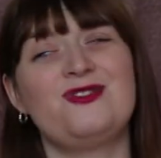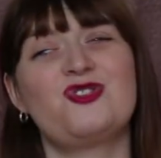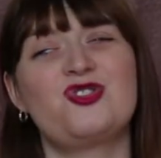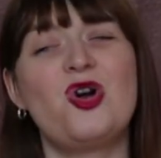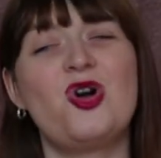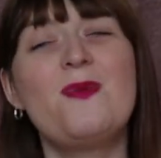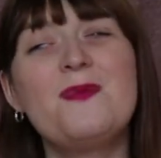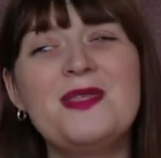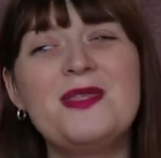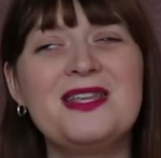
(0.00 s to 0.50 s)

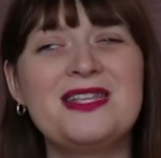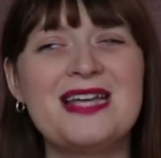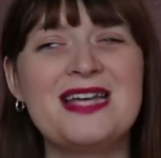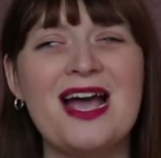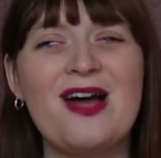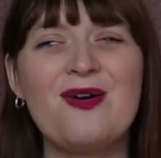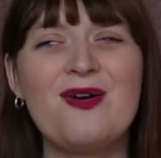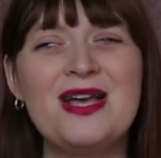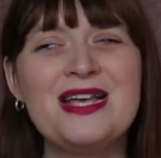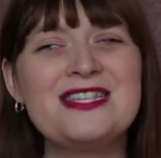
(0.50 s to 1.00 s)
Top of the
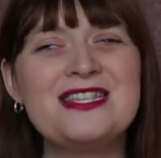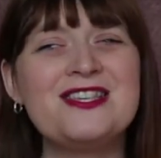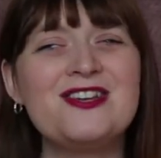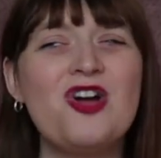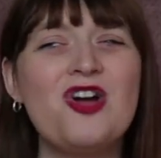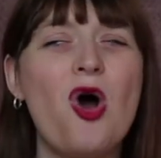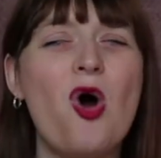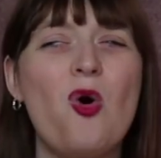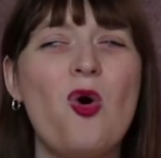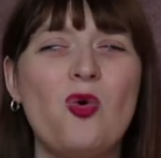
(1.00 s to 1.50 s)
tower is the
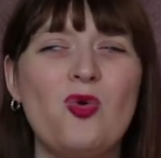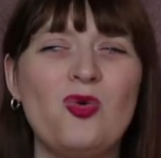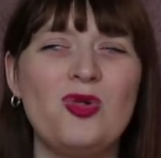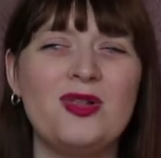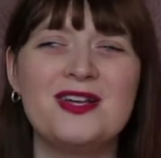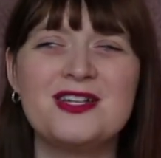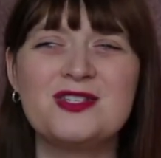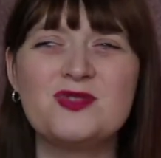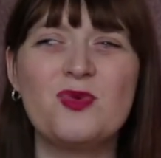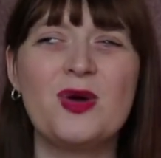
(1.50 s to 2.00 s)
goal.
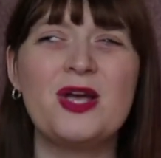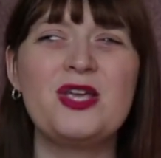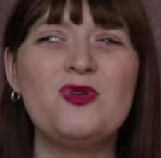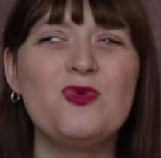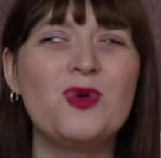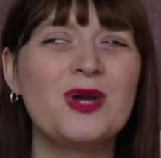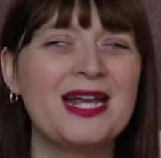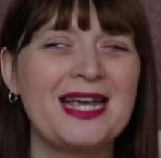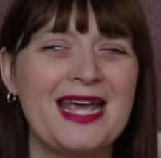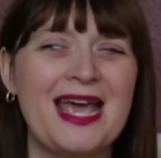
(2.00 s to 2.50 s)
It's where you
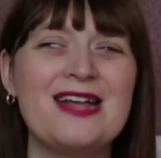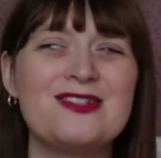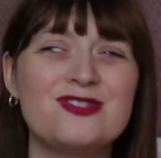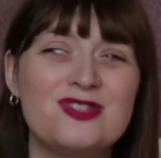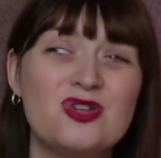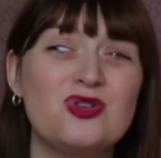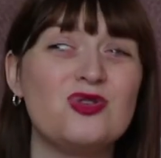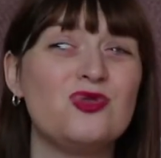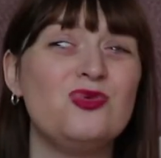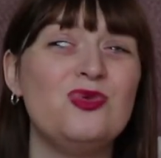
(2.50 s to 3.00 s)
want to get
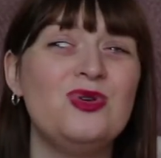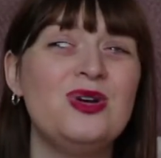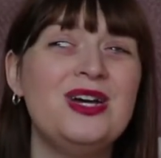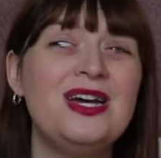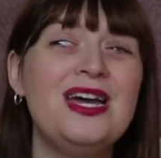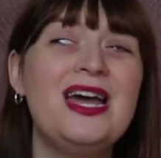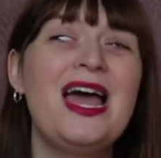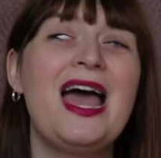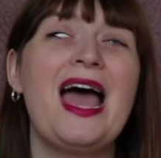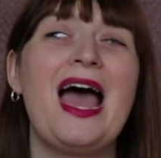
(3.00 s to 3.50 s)
to.
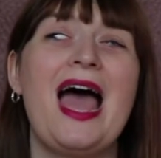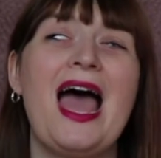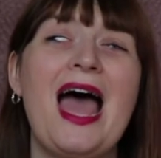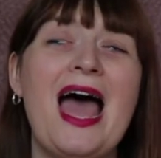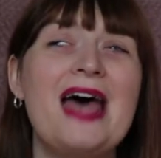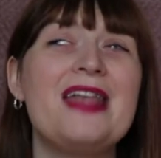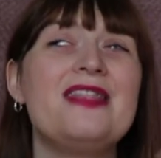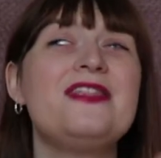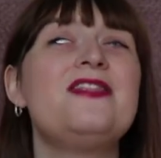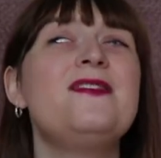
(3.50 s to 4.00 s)

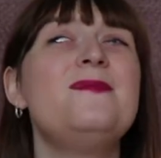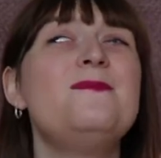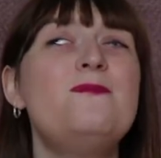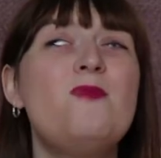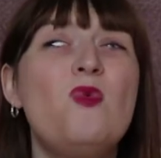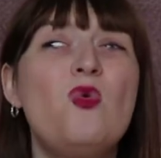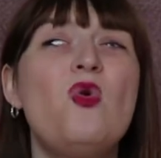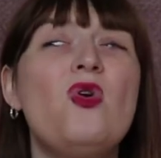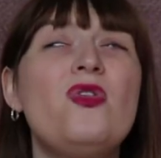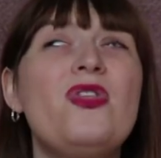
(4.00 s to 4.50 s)
And the
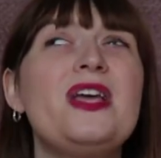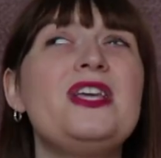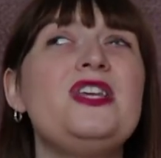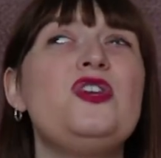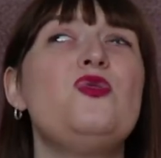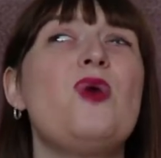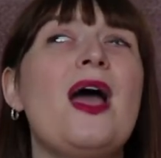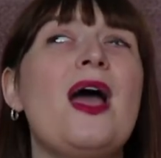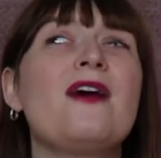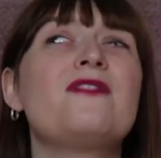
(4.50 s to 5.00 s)
more that
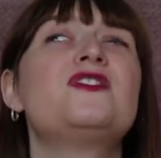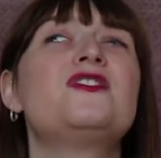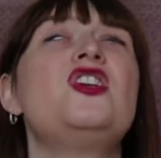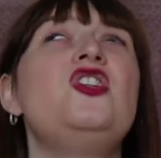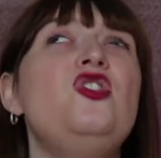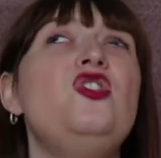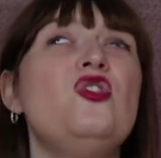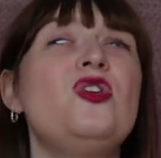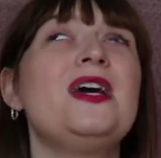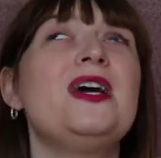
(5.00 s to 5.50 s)
you have to
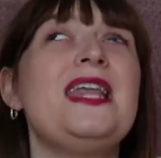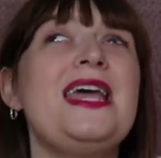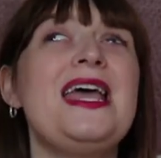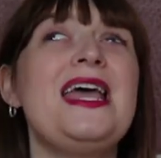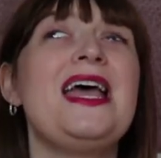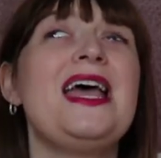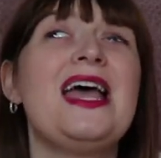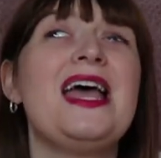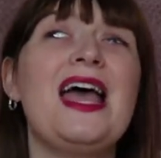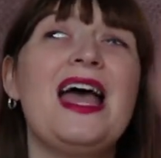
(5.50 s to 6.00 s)
look at
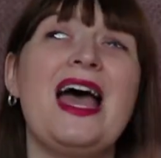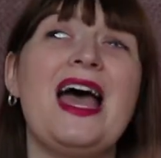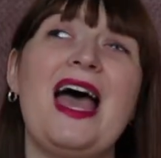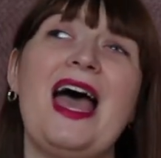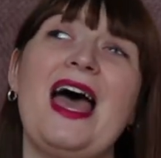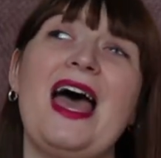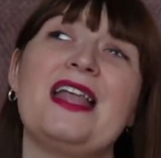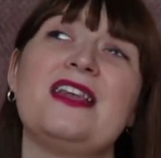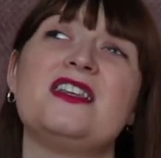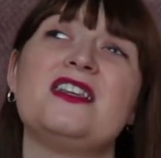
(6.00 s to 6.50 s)
it
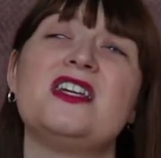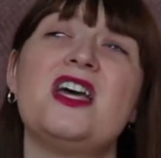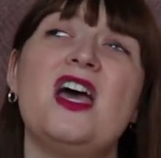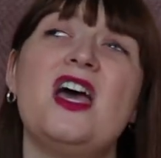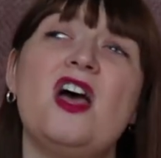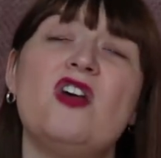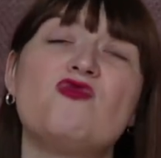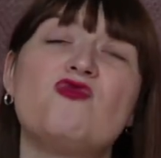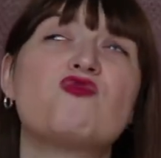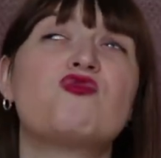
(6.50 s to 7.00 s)
and
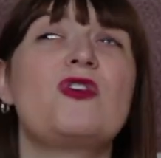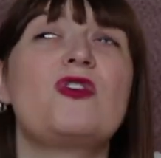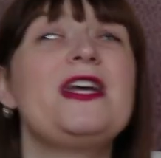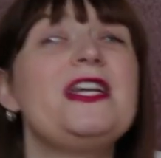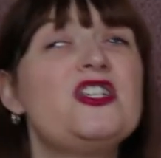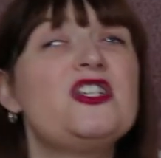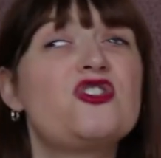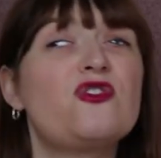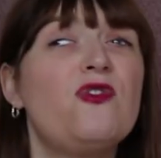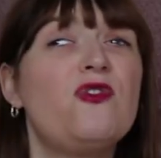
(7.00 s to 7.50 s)

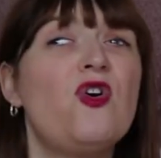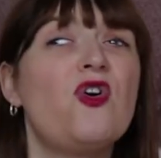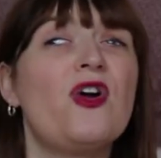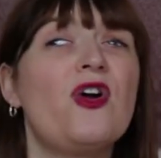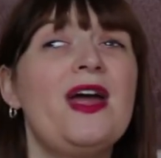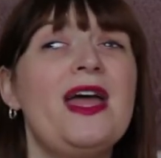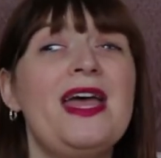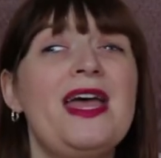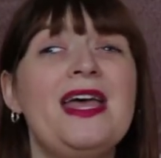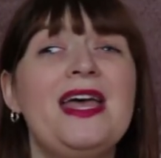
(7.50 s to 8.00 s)
reach for
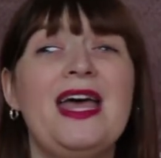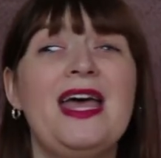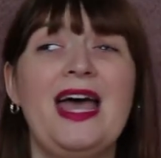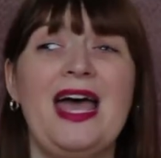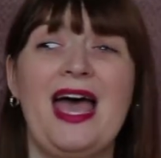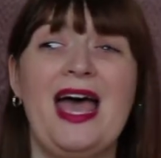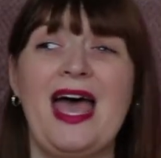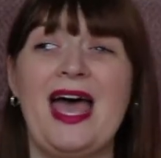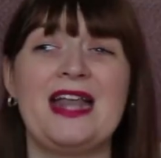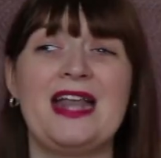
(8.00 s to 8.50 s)
it,
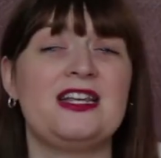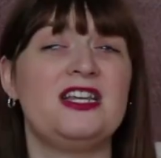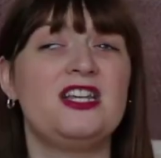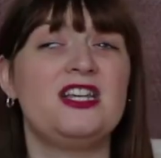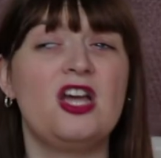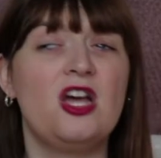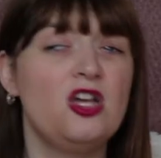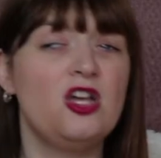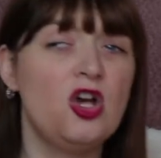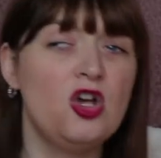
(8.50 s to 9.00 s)
and
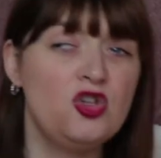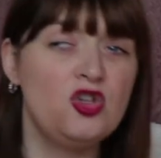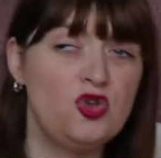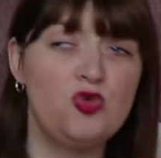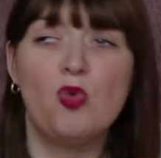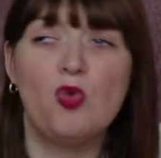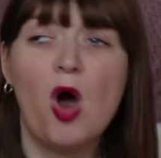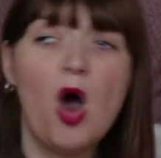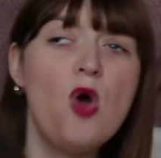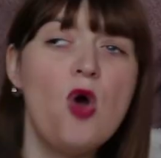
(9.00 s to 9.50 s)

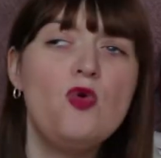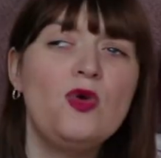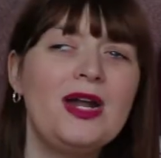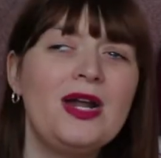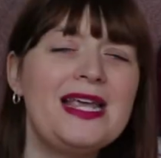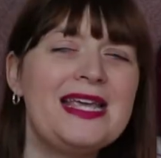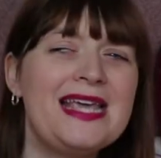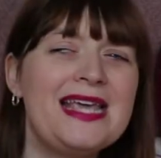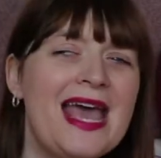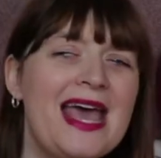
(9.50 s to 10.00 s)
you
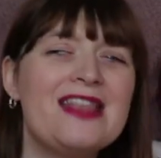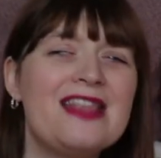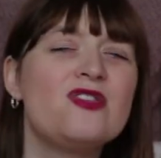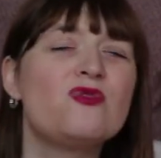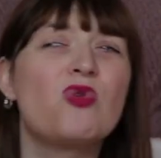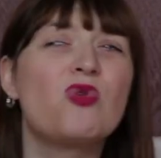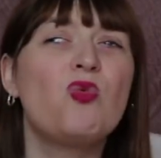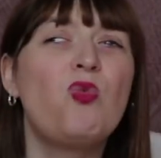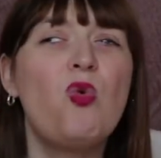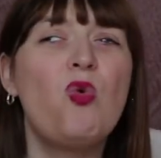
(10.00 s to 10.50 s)
only get
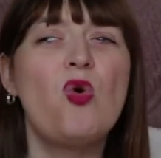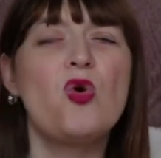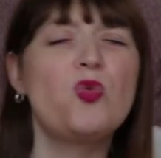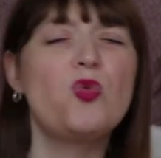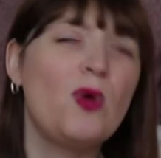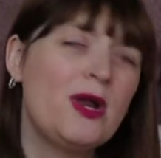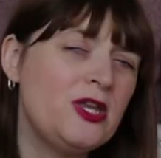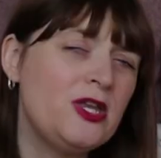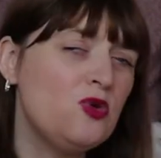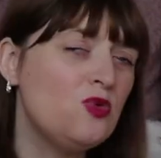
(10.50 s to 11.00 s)
the reward
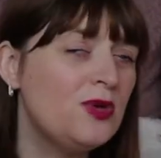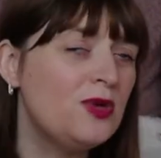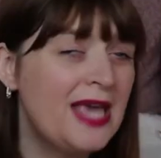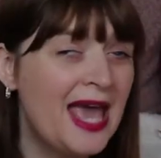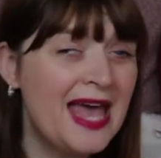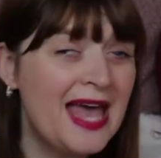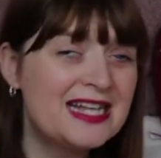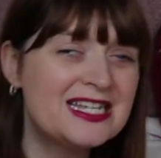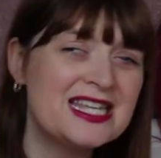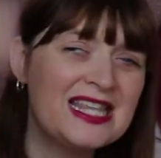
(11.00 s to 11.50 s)
when you
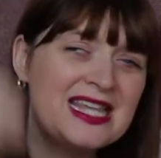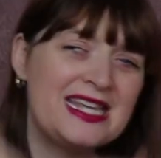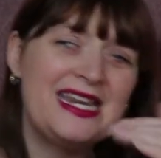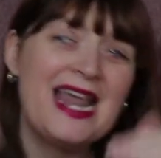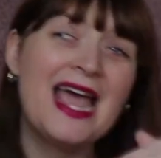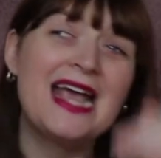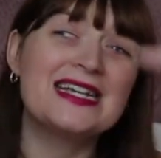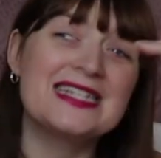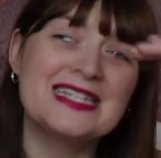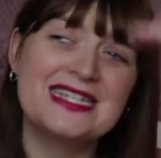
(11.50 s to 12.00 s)
get to the
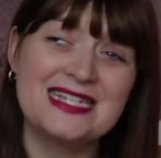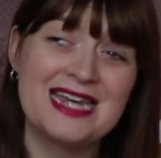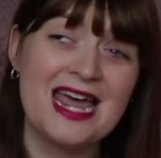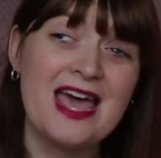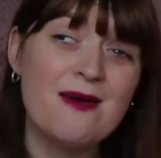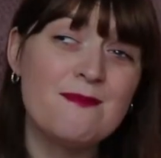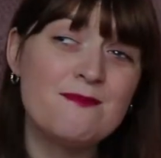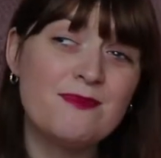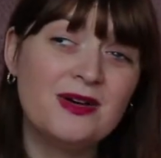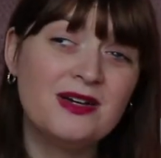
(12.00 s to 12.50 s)
next
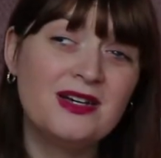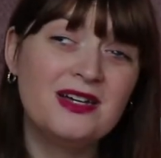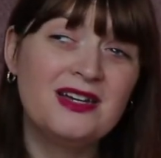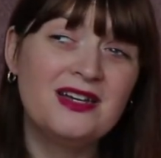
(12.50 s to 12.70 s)
step,